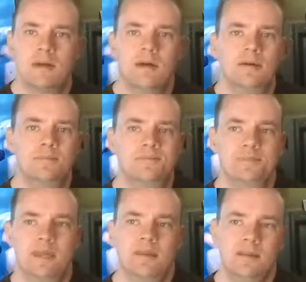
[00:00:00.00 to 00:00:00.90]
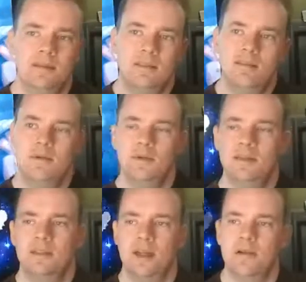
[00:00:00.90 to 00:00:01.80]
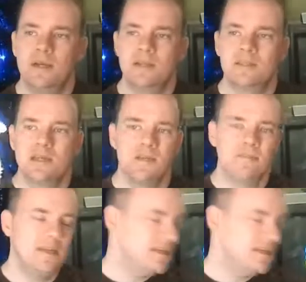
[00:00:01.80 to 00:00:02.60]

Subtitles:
I think doing it that way, it's kind of